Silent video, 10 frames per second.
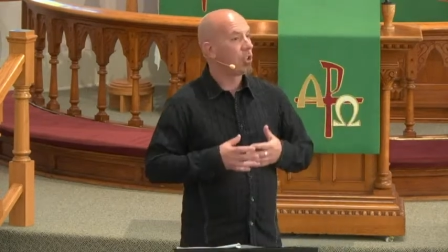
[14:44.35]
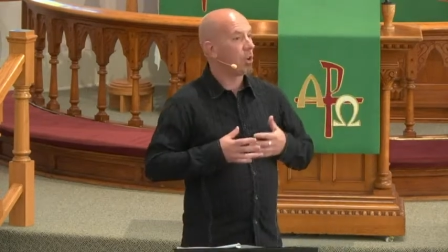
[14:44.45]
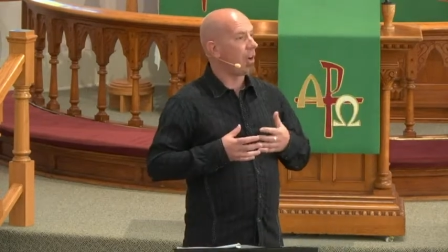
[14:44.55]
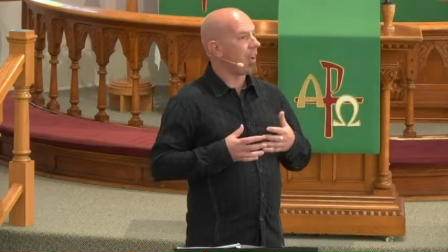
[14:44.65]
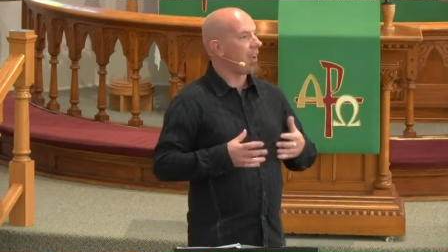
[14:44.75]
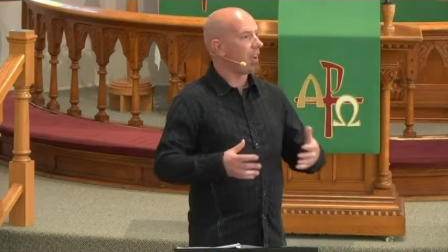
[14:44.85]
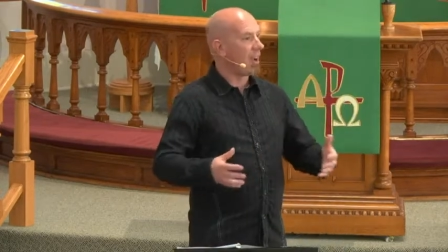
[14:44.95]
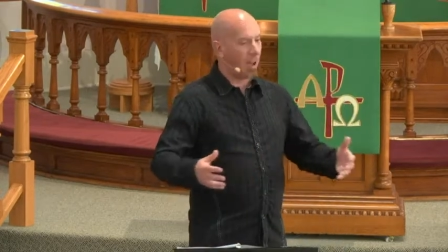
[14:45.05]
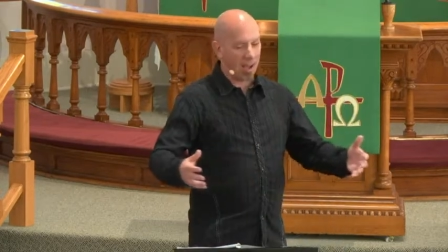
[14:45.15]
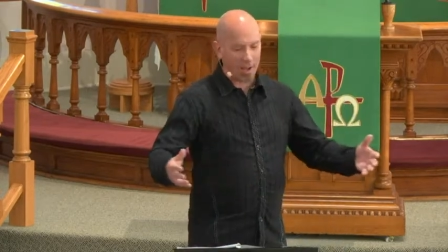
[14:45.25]
joining
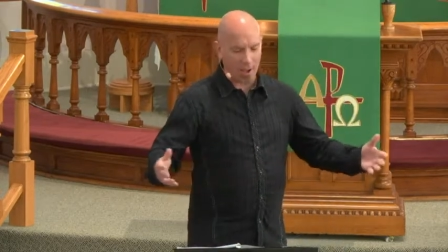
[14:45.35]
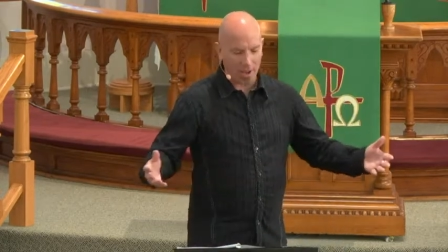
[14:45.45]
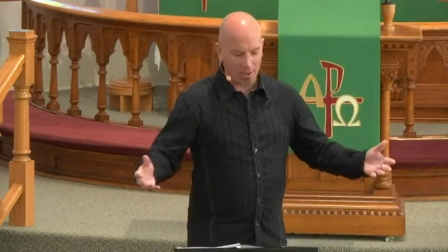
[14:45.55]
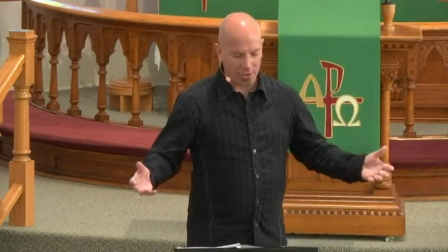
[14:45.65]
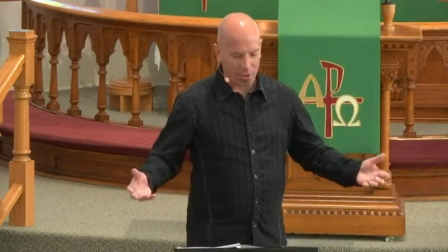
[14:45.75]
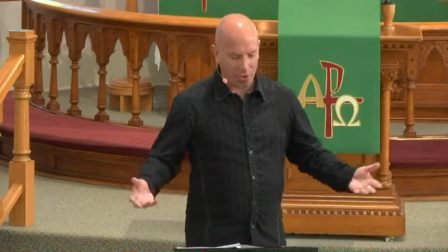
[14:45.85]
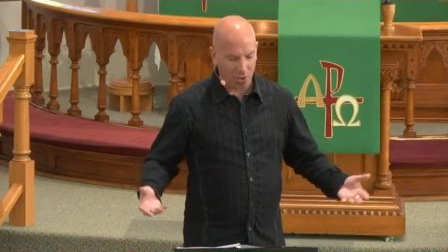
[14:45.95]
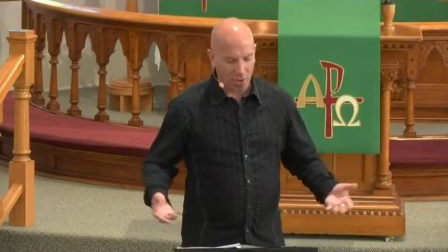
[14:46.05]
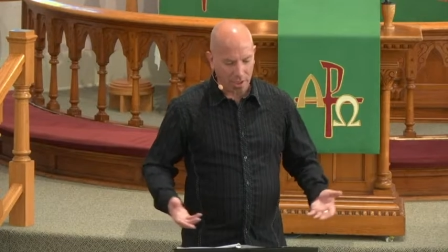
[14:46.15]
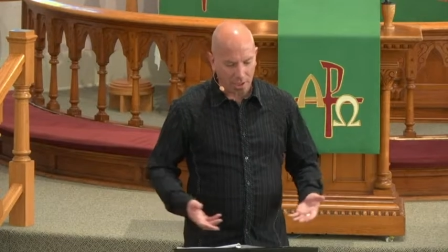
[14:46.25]
God on this
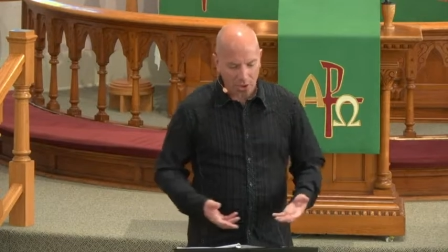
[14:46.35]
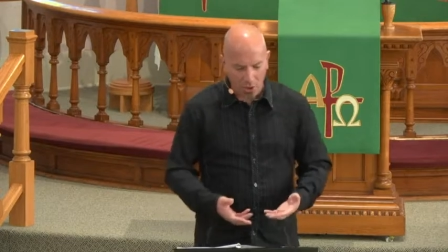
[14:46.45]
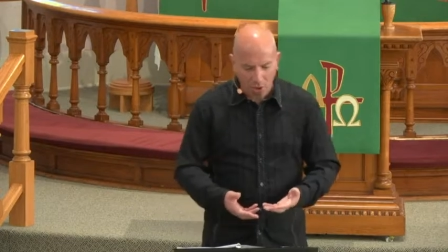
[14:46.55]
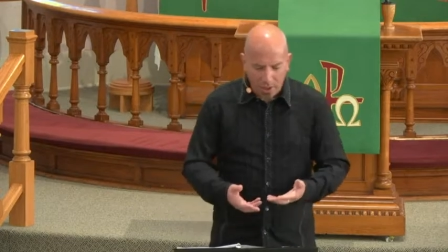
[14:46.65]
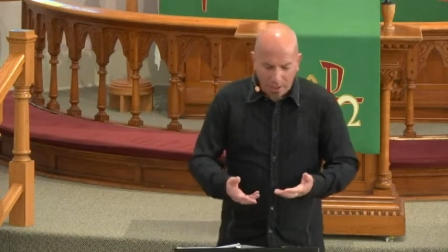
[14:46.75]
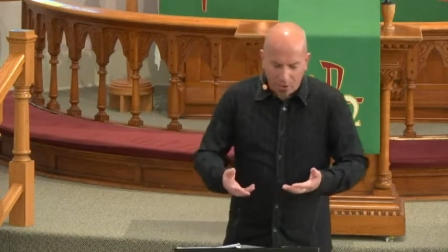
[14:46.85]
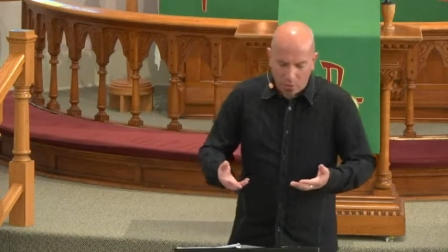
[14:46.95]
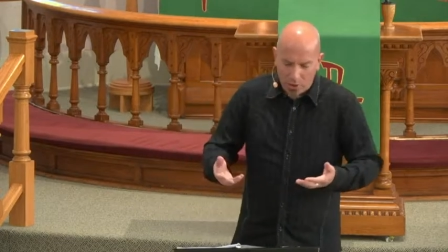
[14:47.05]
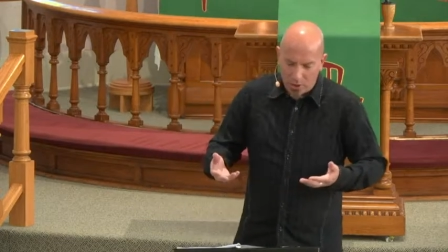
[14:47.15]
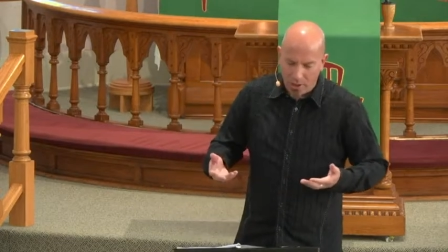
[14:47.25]
journey, a journey onto
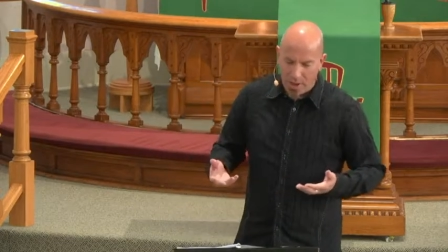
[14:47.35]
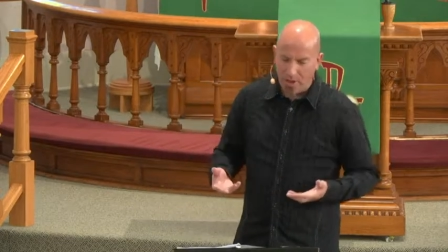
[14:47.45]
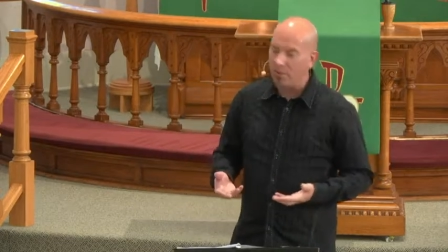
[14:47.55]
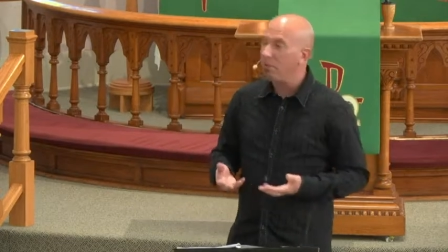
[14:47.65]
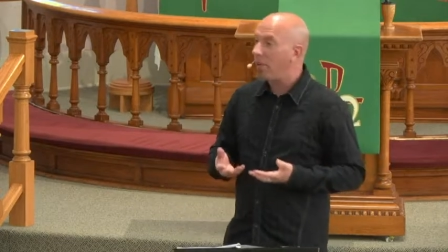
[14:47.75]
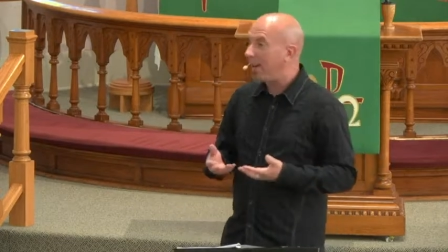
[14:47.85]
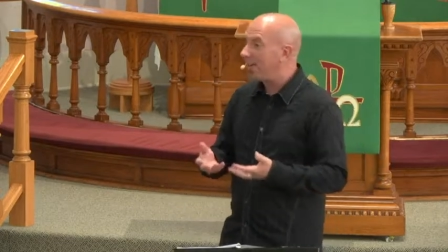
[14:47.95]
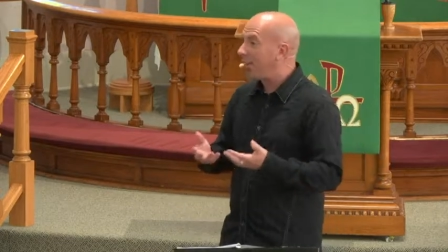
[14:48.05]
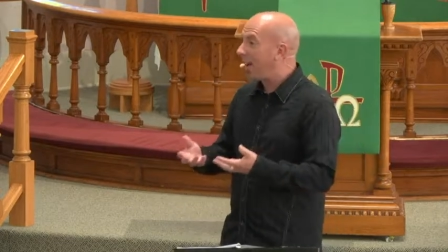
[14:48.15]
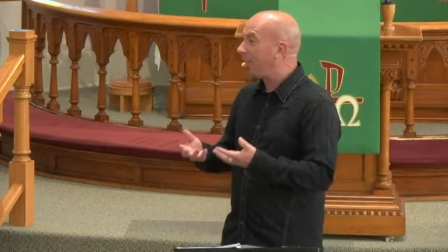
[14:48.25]
which God
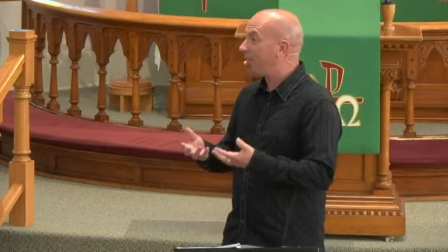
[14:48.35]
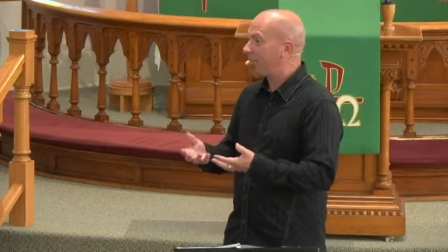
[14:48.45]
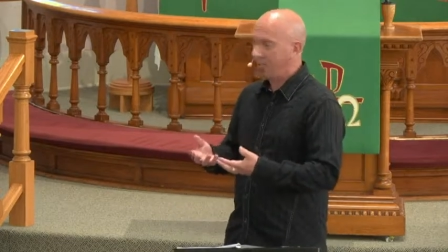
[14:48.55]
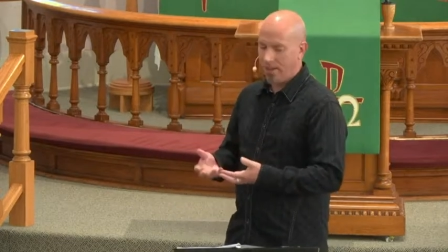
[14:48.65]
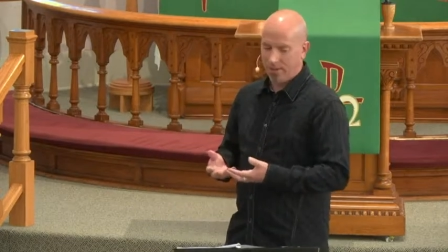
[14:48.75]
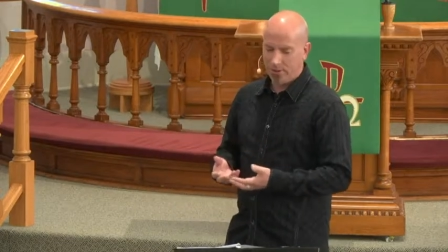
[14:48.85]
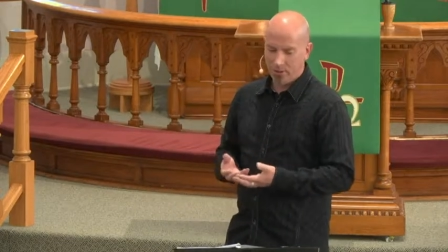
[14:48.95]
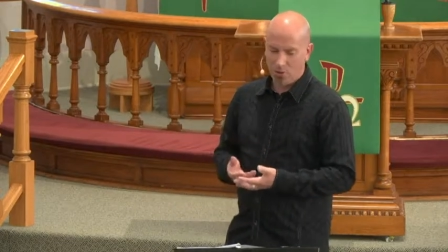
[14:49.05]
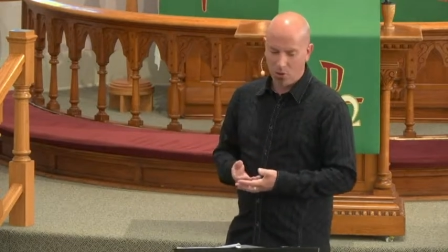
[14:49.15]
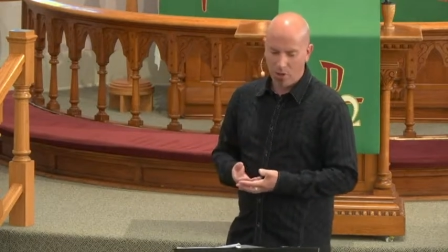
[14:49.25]
invites us to
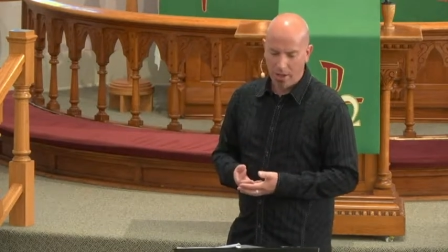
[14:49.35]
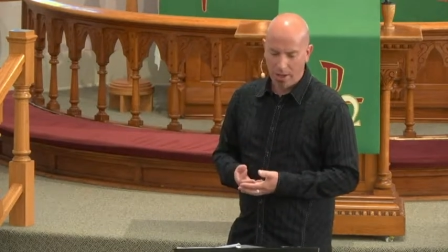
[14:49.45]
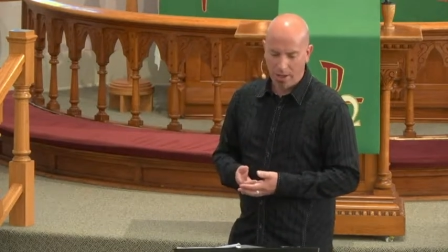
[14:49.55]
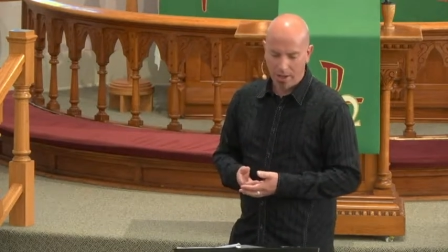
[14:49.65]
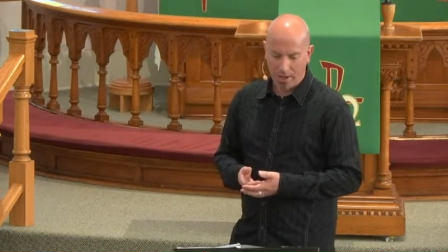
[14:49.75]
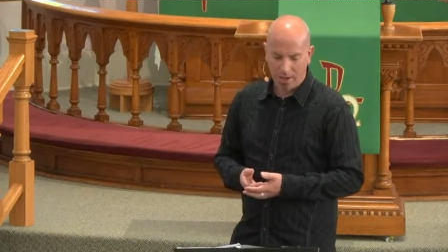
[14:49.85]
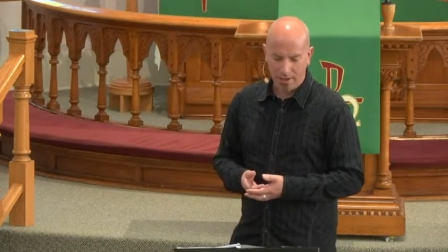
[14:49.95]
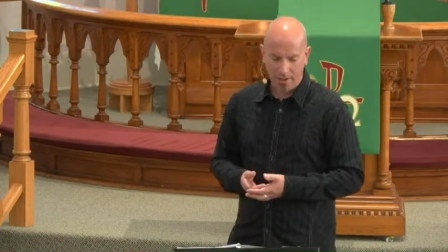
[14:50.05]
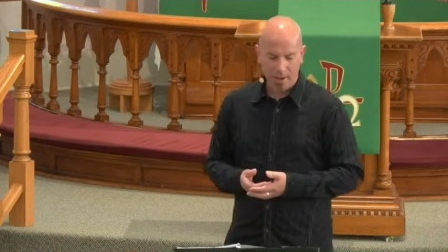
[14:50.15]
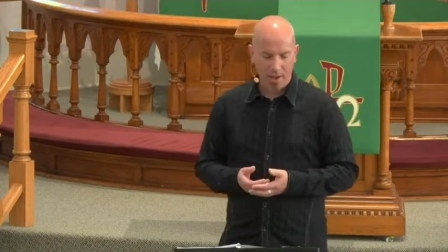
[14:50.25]
join in on
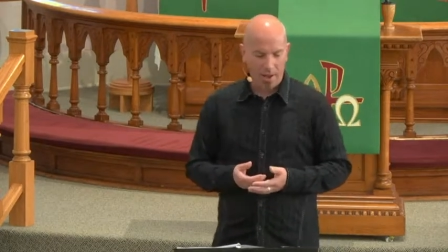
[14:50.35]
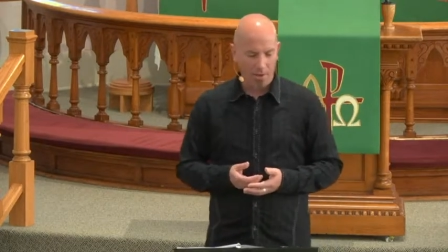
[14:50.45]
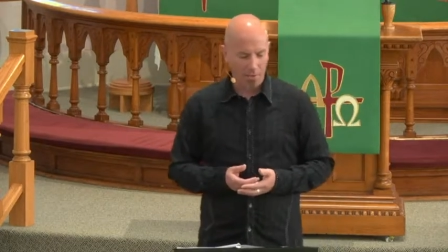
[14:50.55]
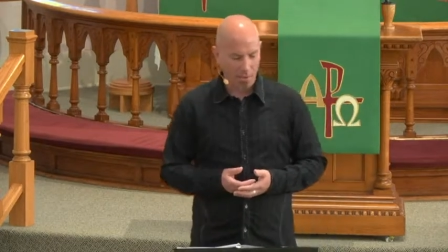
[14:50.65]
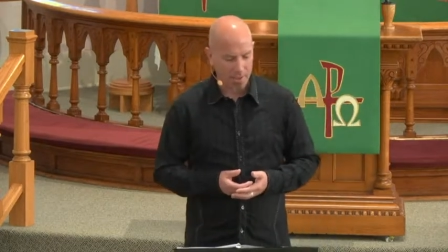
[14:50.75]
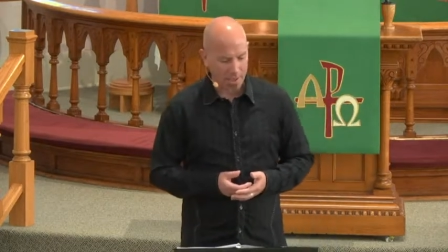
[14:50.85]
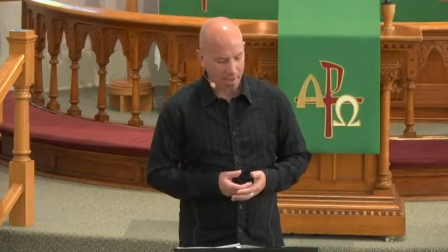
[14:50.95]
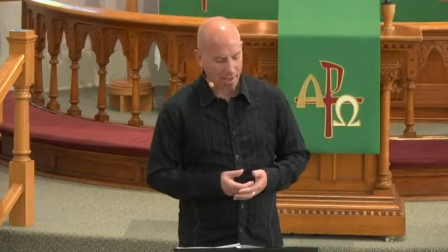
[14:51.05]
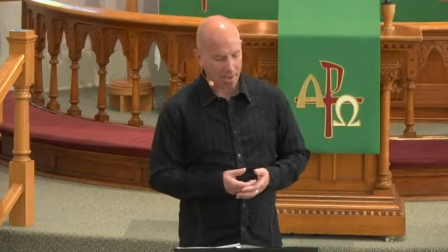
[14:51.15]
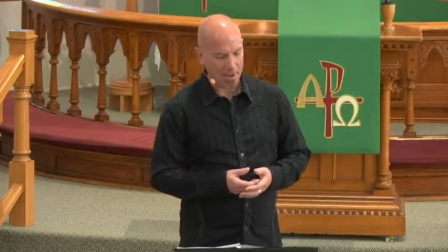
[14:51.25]
every
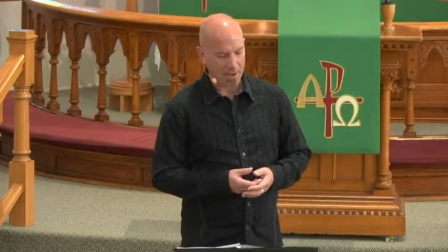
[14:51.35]
day.